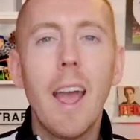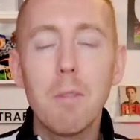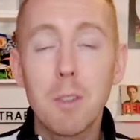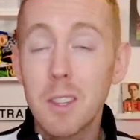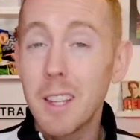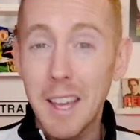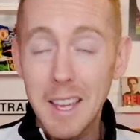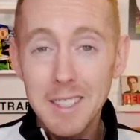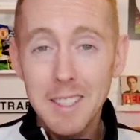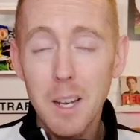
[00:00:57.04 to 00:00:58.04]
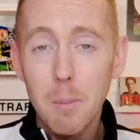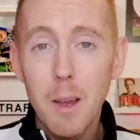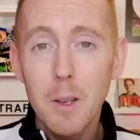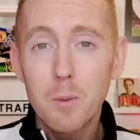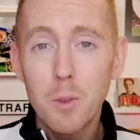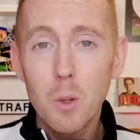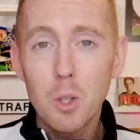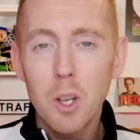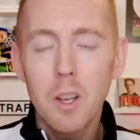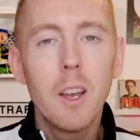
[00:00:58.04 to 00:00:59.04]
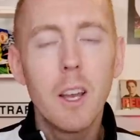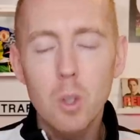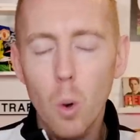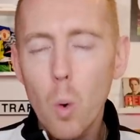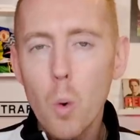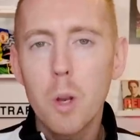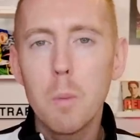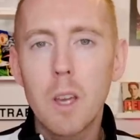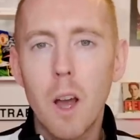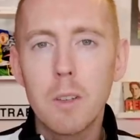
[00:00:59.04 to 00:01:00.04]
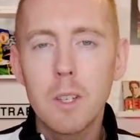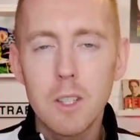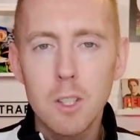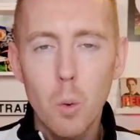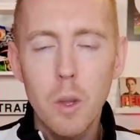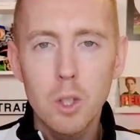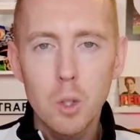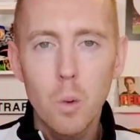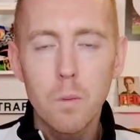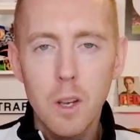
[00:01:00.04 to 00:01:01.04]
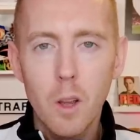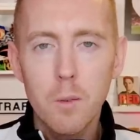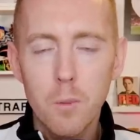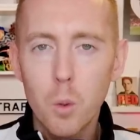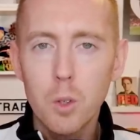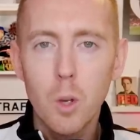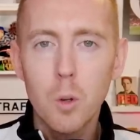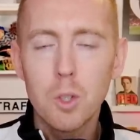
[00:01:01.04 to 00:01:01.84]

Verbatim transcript: everything that he said about his future. It's all going to be covered in this quick short video for you